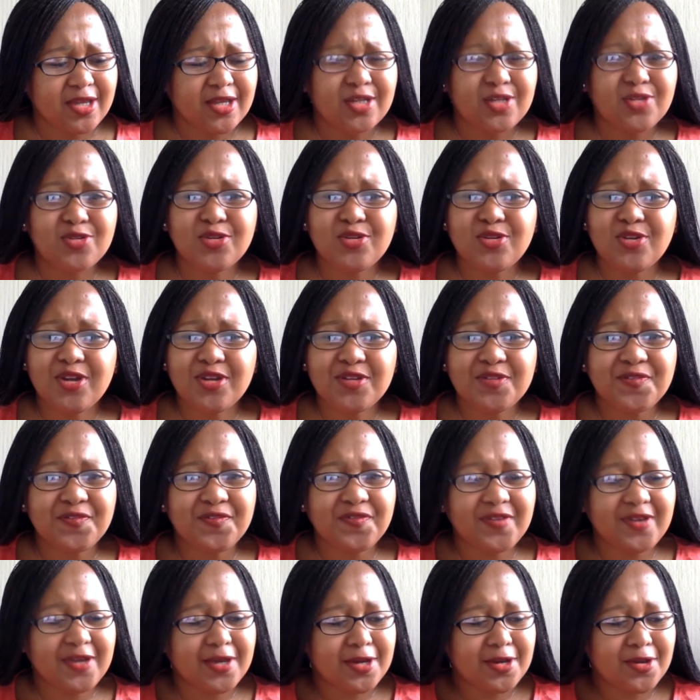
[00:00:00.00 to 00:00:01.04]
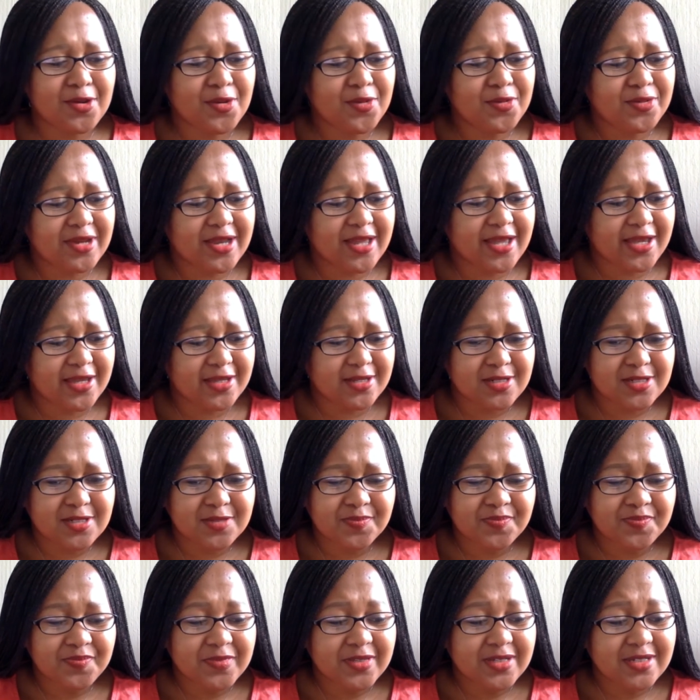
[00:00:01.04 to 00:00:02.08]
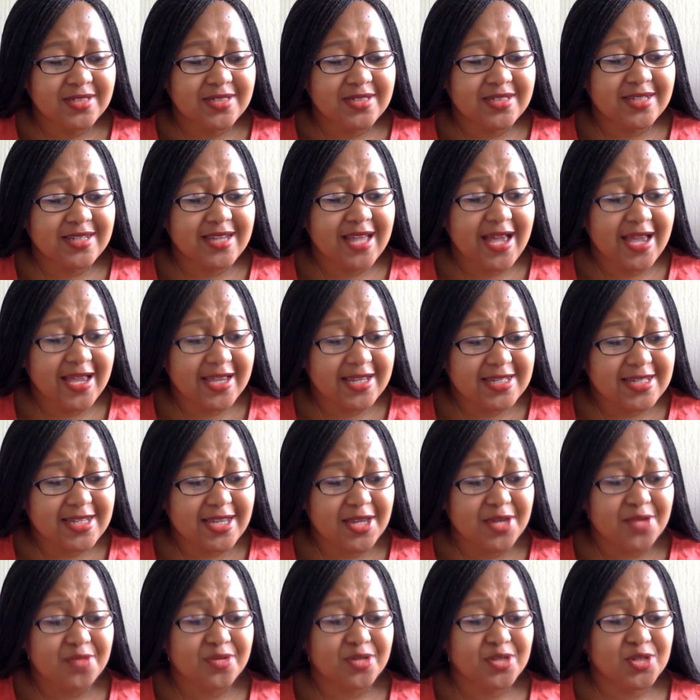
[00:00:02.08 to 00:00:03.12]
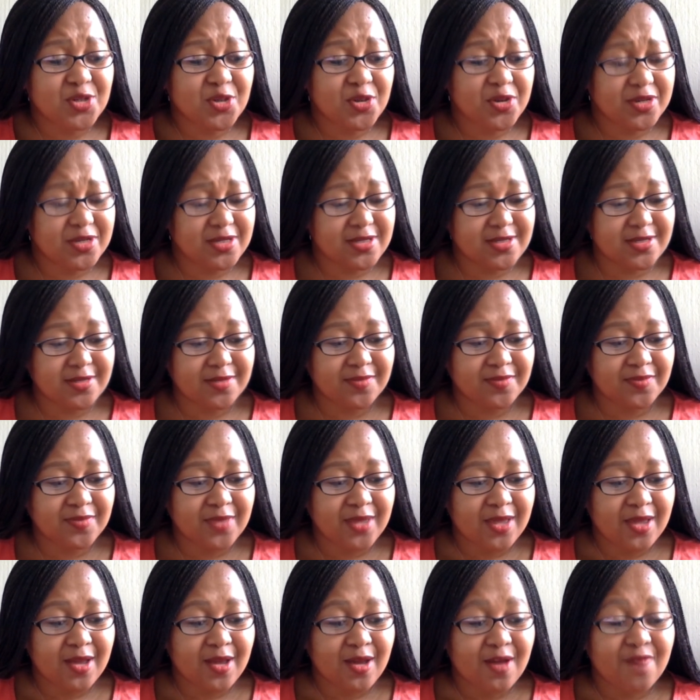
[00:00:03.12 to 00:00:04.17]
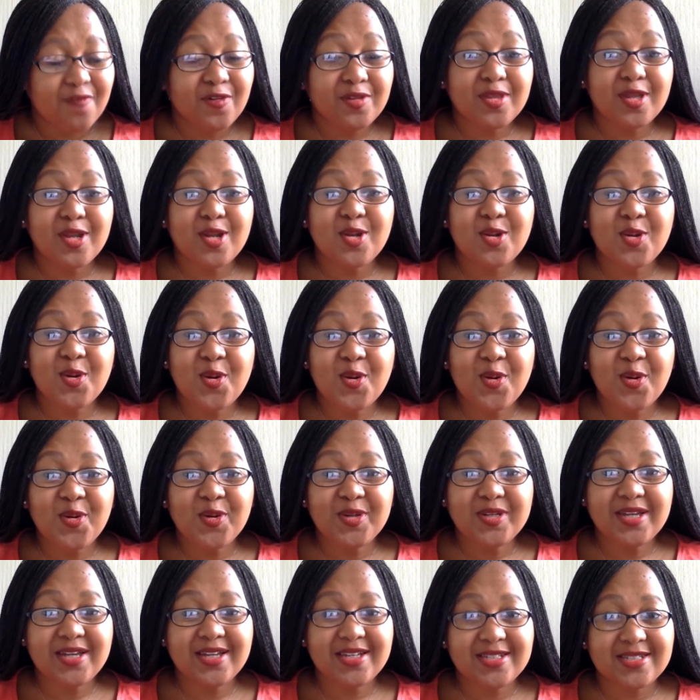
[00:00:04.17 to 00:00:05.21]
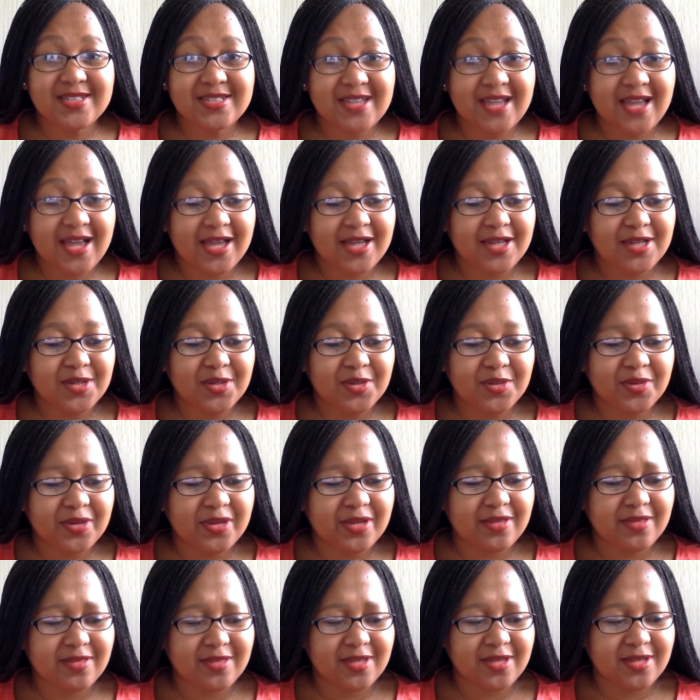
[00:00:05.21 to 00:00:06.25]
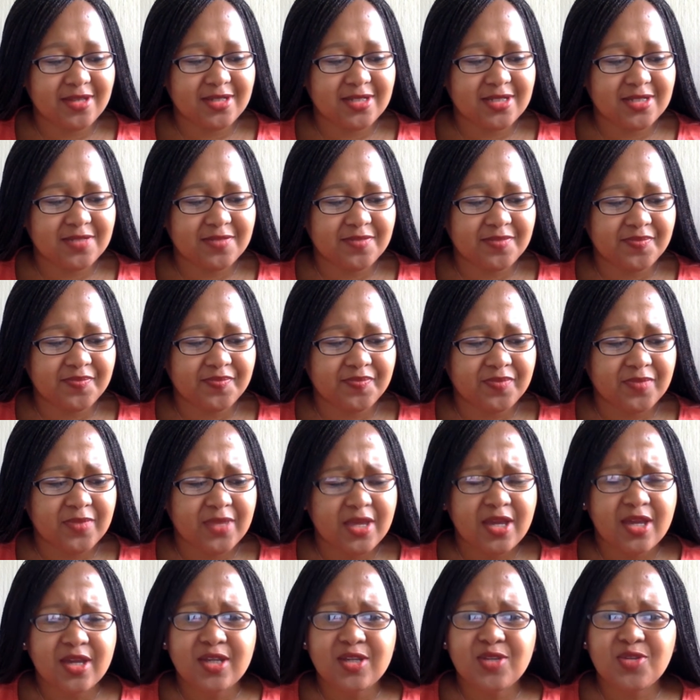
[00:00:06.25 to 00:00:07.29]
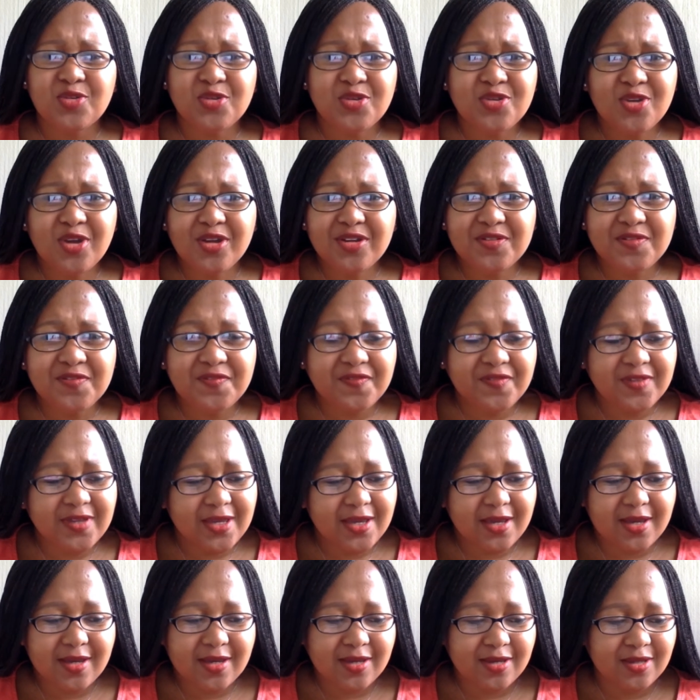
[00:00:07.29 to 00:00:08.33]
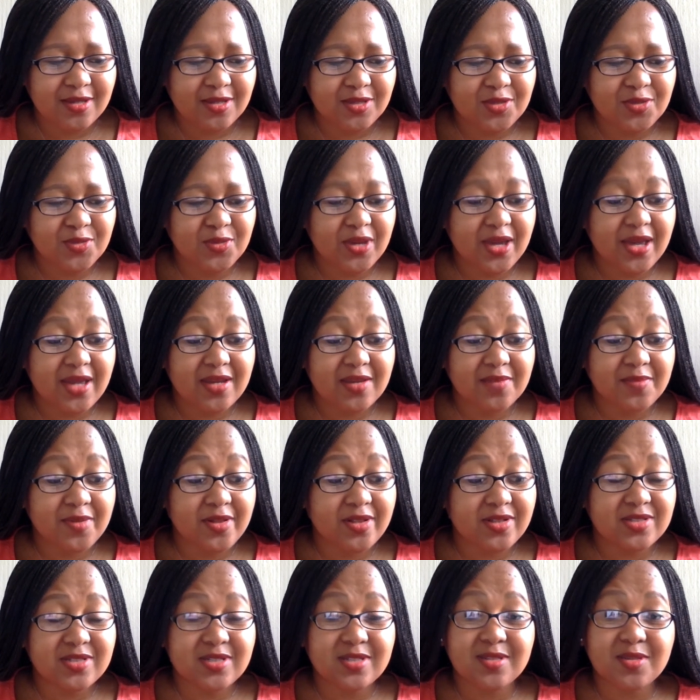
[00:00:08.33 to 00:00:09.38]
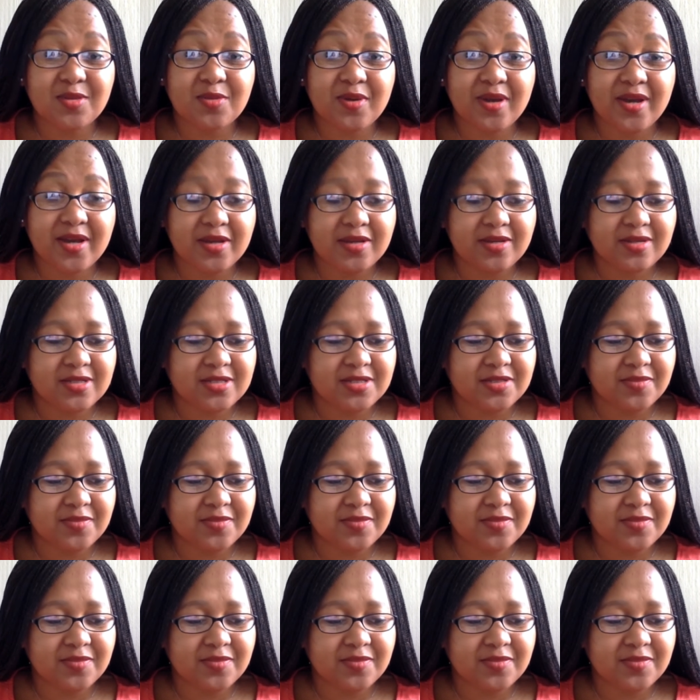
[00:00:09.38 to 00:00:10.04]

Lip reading: Do not fear, O land, delight and rejoice, for the Lord has done great things. Do not fear, you animals in the wild,